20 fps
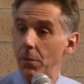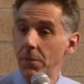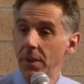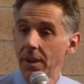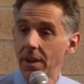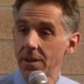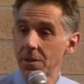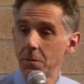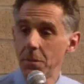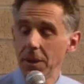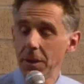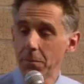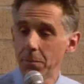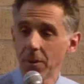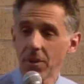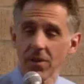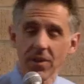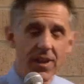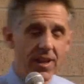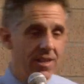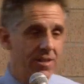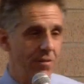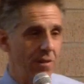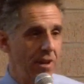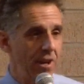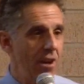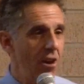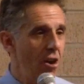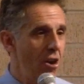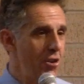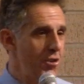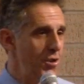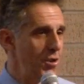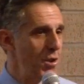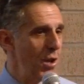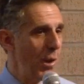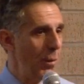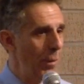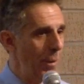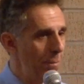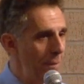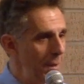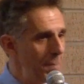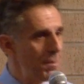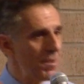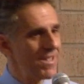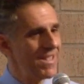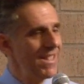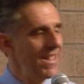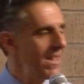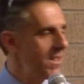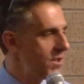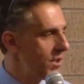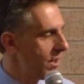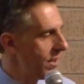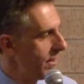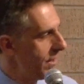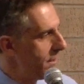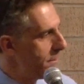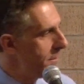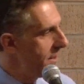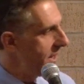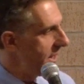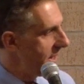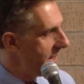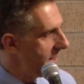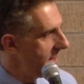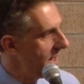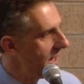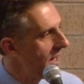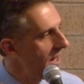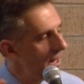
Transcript: Because it's very hard to know what people's needs are going to be